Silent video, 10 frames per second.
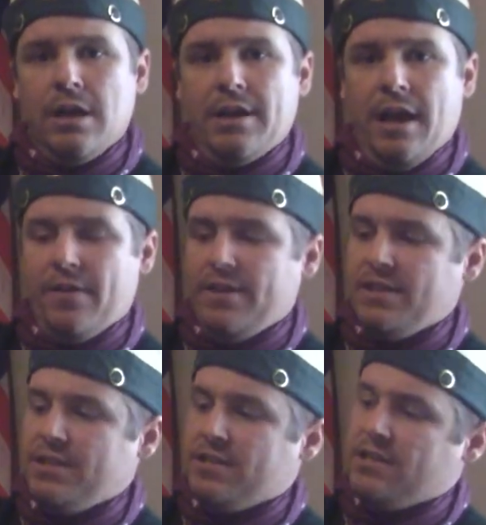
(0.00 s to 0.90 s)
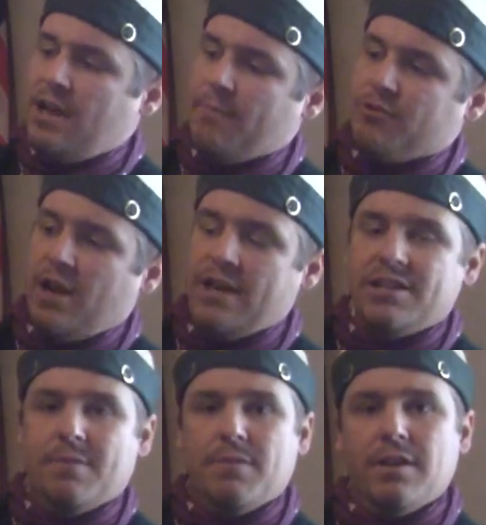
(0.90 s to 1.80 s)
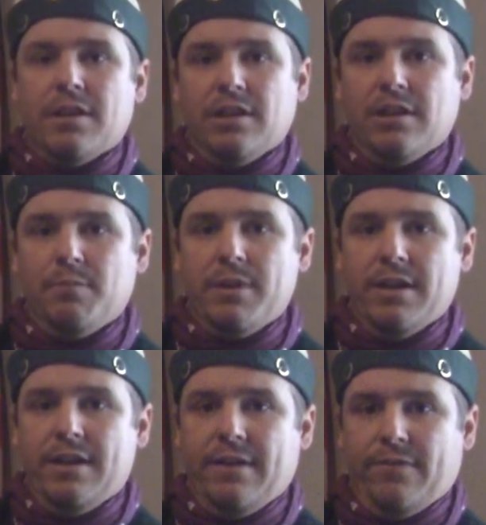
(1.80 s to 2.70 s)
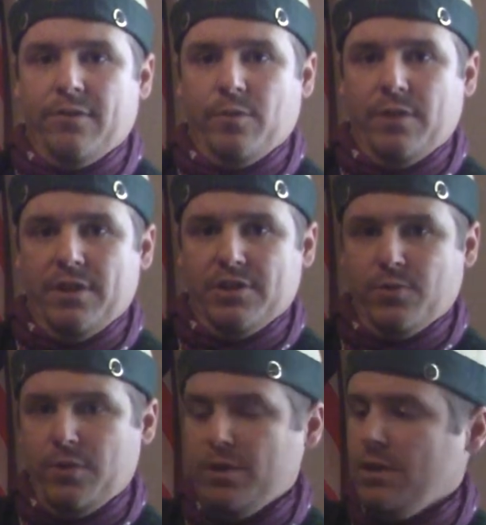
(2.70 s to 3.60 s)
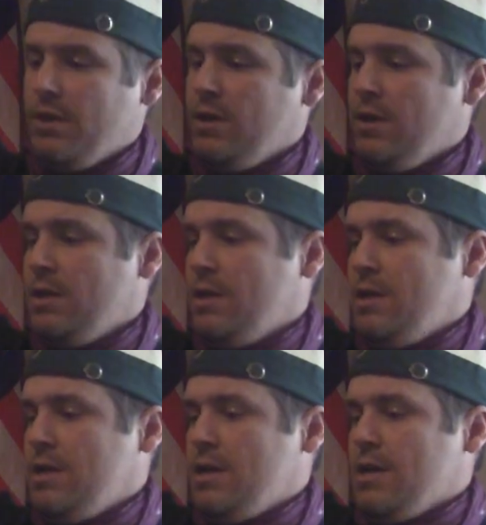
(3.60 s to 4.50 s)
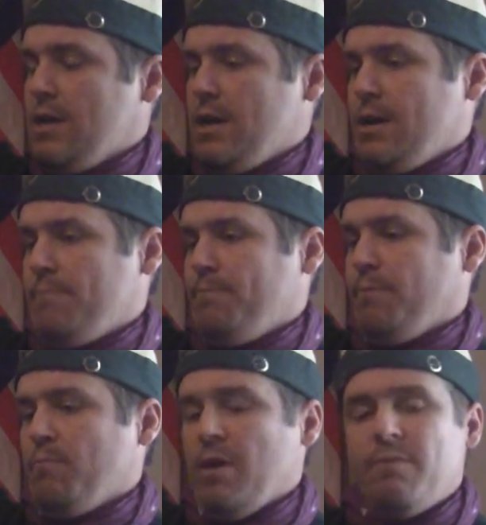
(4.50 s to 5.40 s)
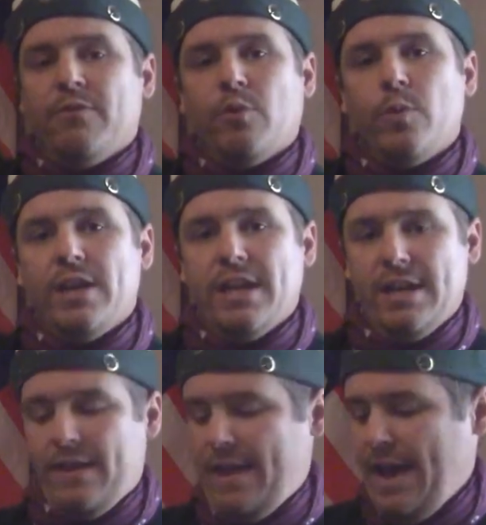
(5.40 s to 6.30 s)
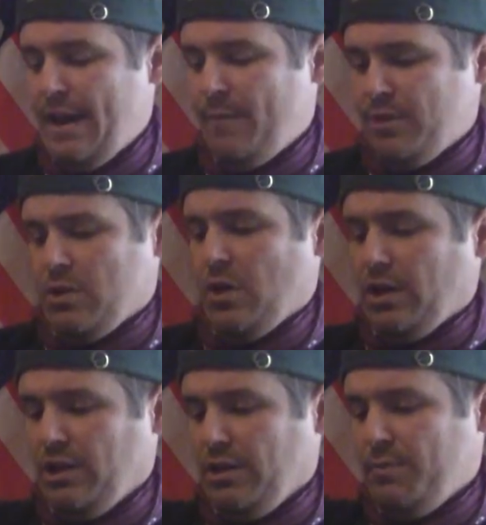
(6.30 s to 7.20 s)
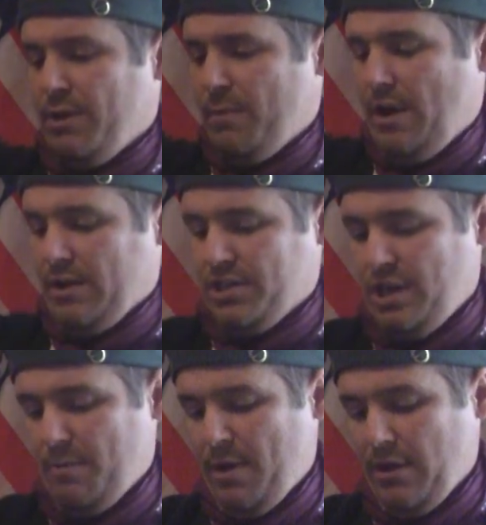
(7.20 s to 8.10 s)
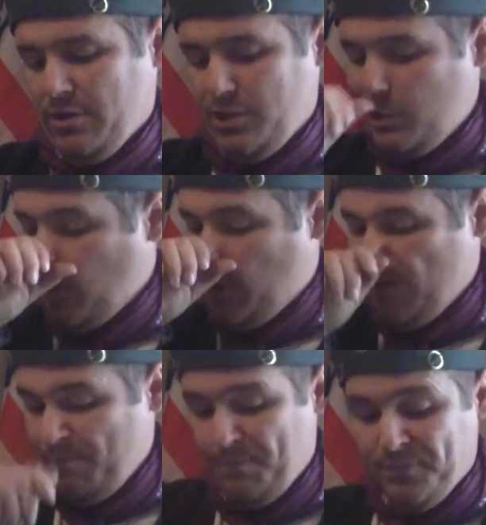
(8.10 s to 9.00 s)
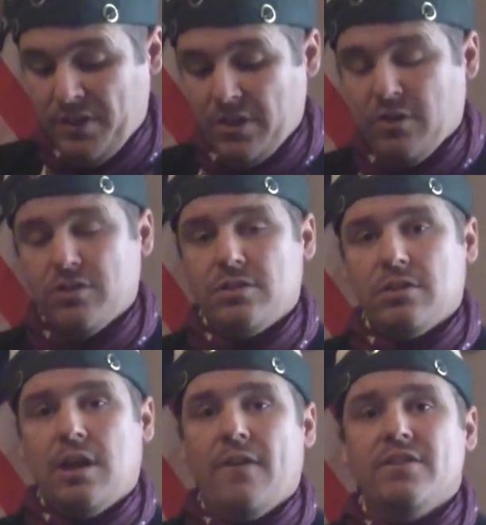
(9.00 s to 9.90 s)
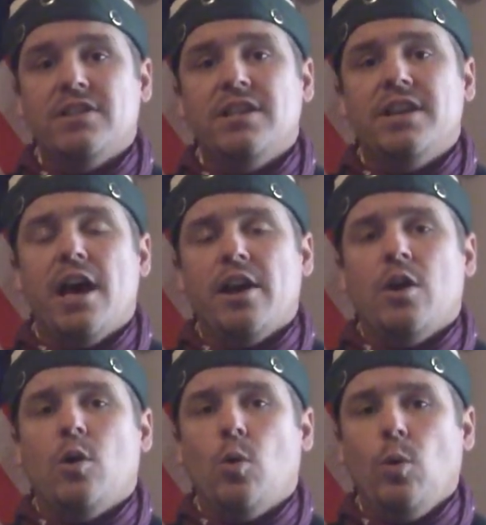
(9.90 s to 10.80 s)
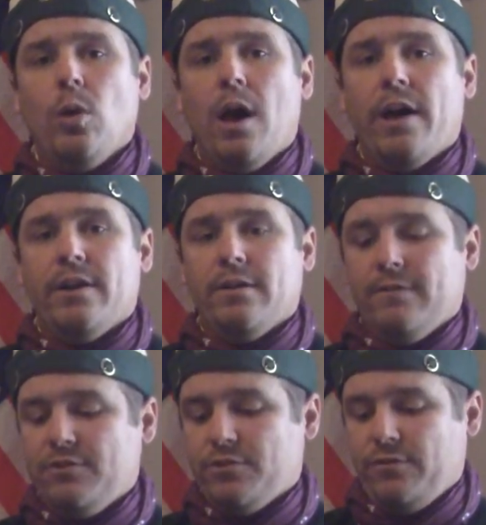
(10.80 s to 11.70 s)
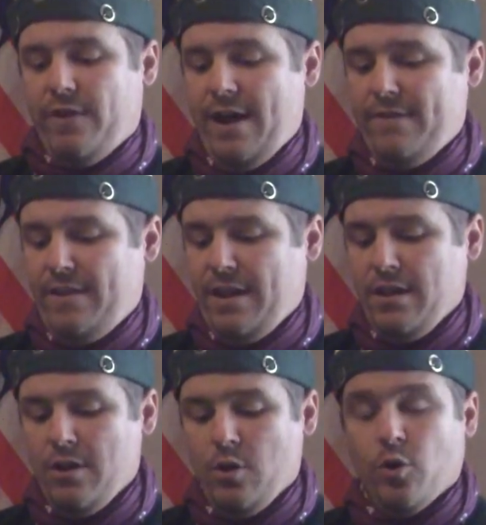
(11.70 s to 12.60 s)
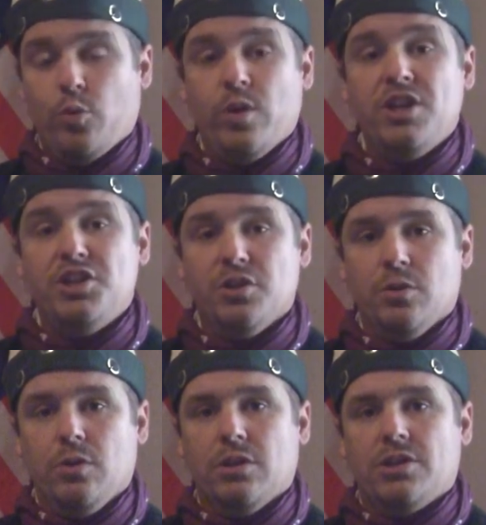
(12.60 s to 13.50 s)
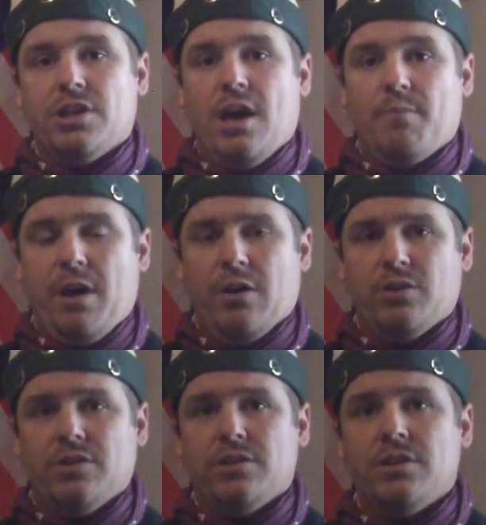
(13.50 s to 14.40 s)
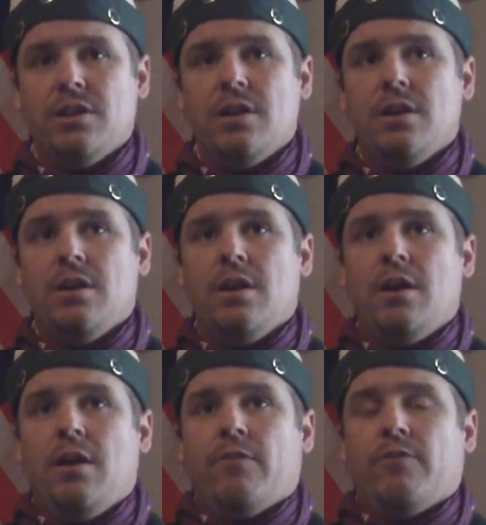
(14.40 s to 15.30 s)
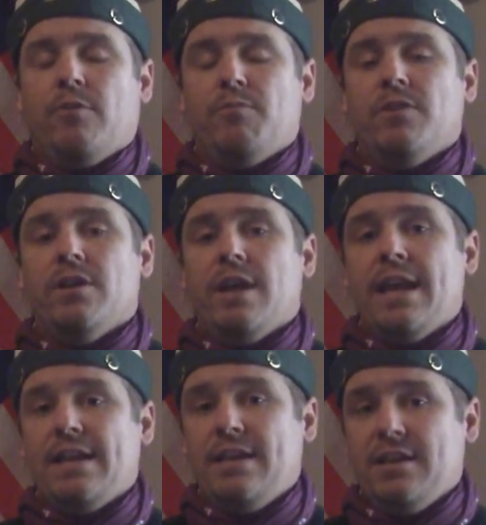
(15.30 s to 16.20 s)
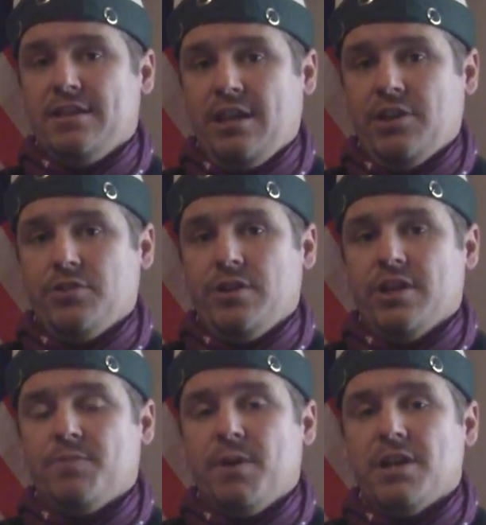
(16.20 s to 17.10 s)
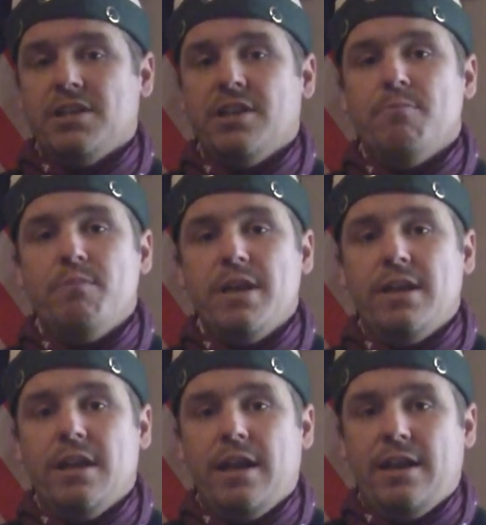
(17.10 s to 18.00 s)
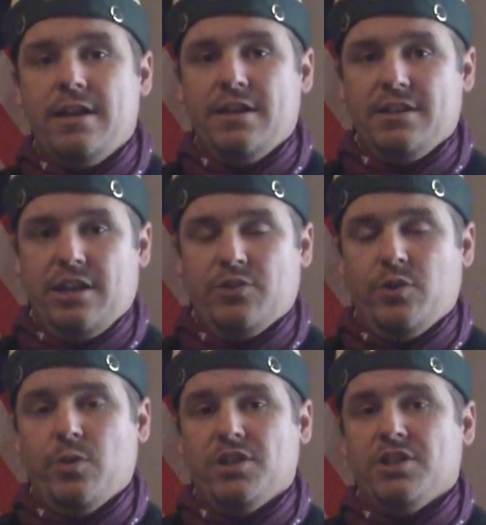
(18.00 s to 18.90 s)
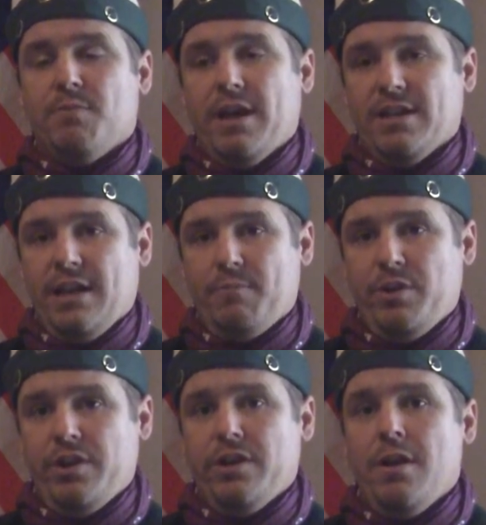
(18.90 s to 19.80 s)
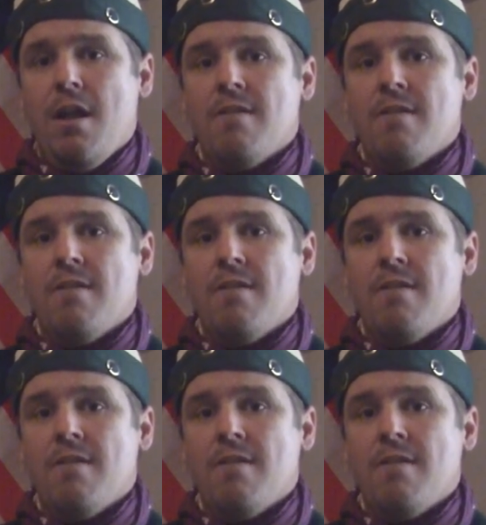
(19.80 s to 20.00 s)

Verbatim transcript: Now this is, I'm trying something a little bit different with this one. Um, but before we get into that, I'm going to talk a little bit about shot pouches. Um, there's obviously not a whole lot of surviving original shot pouches from the 18th century, especially the mid 18th century, which is my time period.